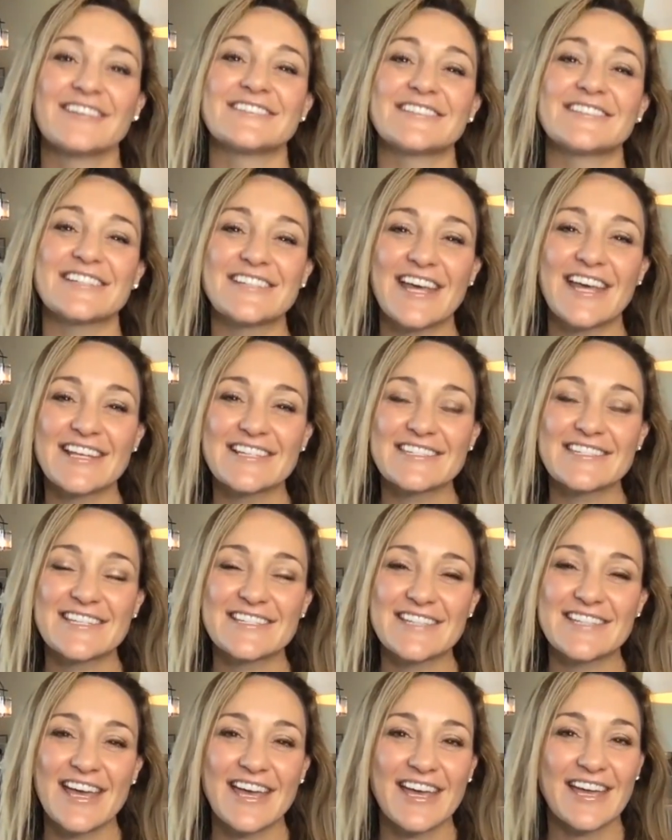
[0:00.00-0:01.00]
today is the
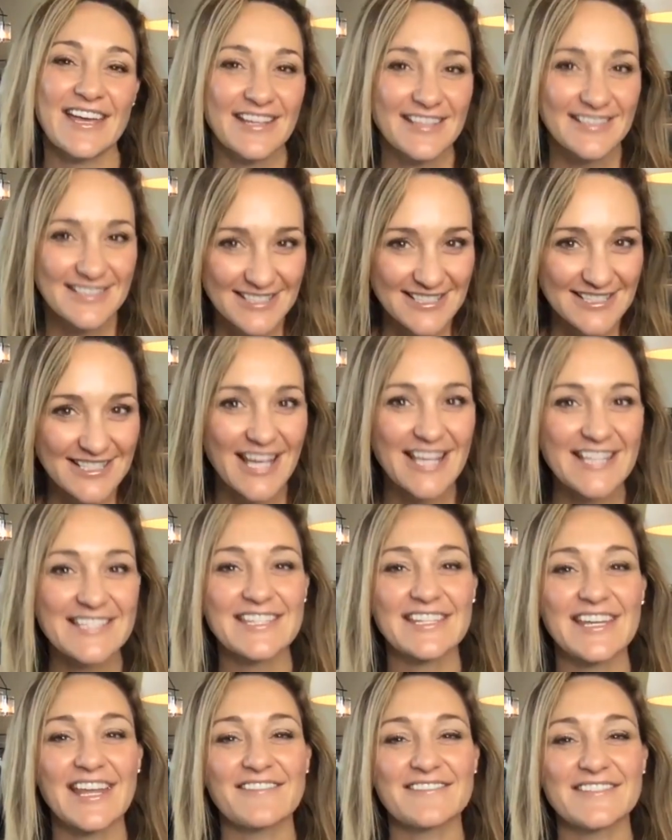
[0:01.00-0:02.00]
day. Today is
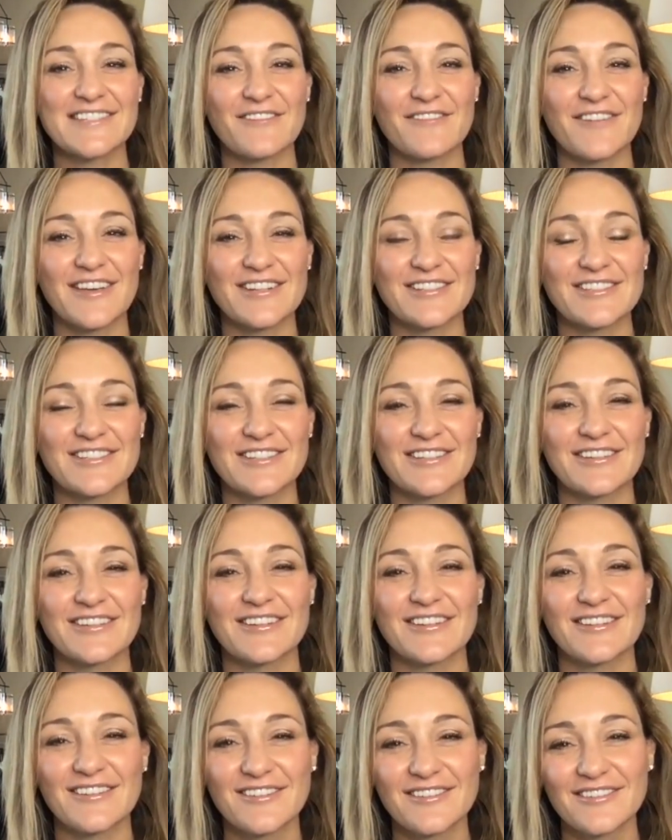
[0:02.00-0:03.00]
the day of
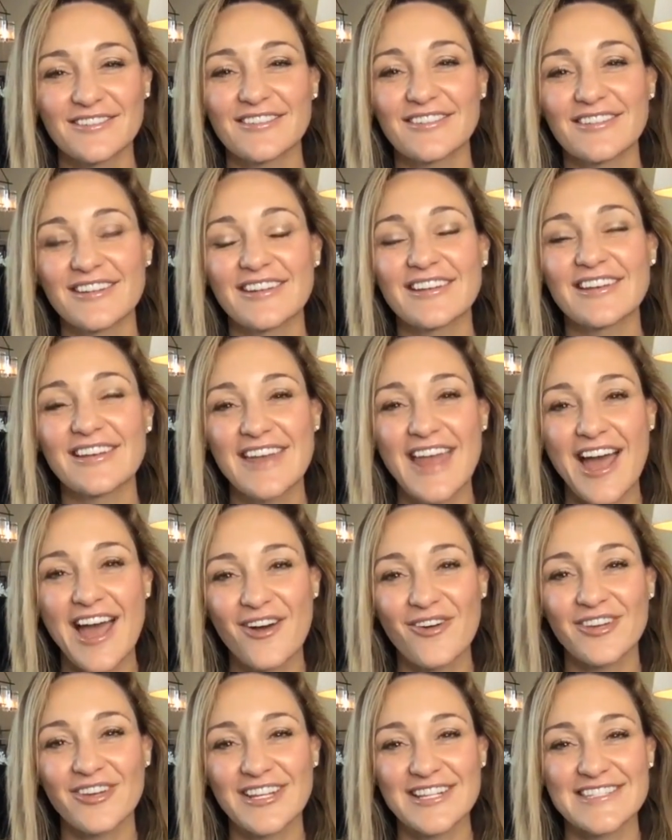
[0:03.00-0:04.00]
salvation.
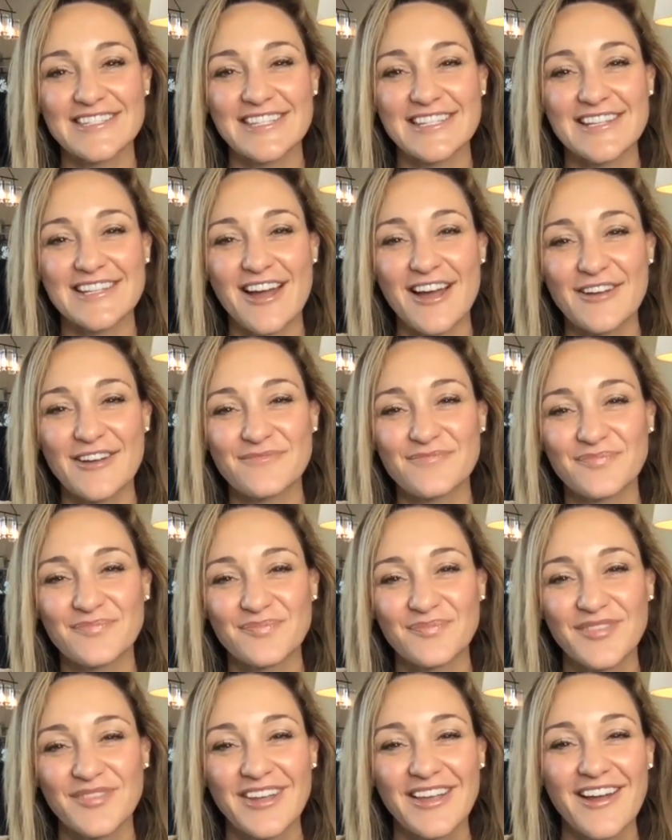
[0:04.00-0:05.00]
Now is the time.
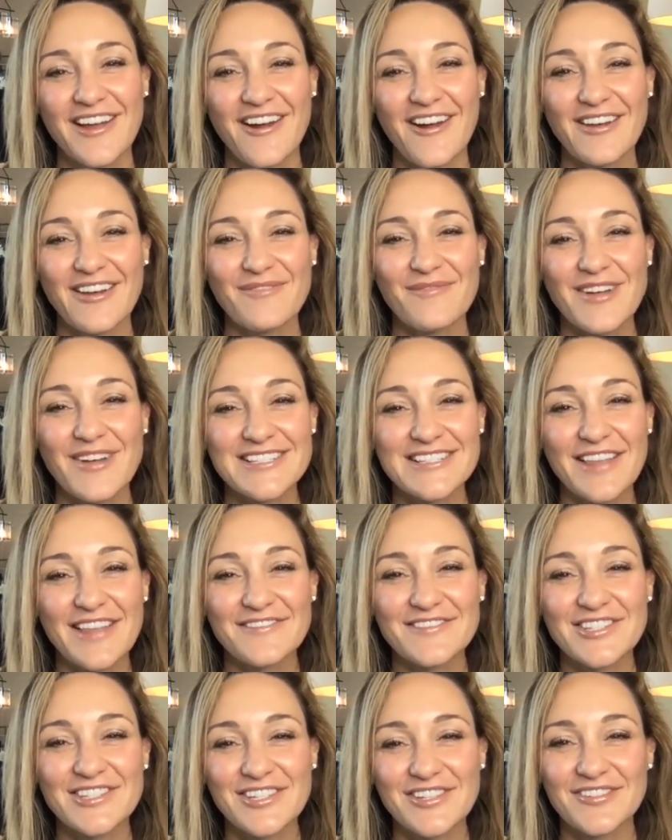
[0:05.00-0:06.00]
All right. Much
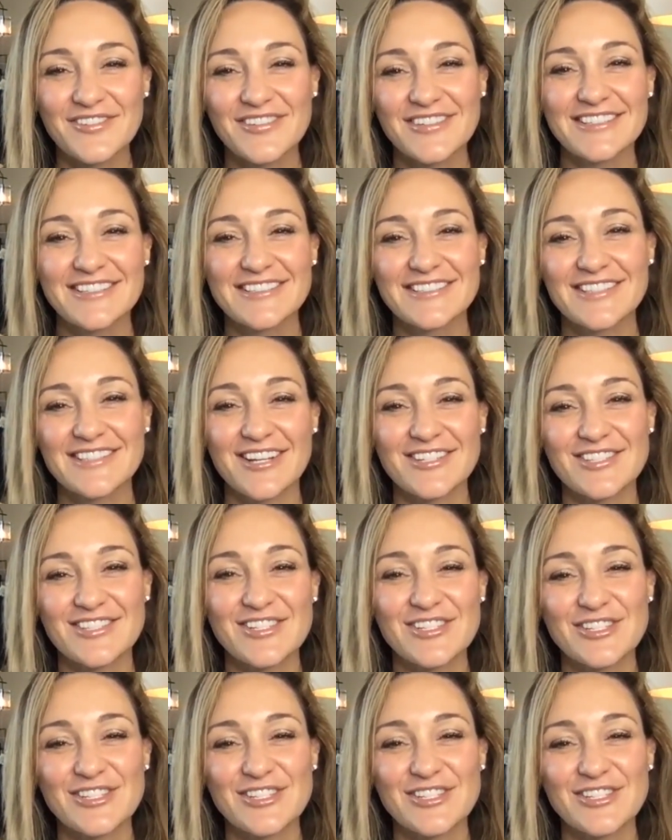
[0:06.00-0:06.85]
love to you. Talk to you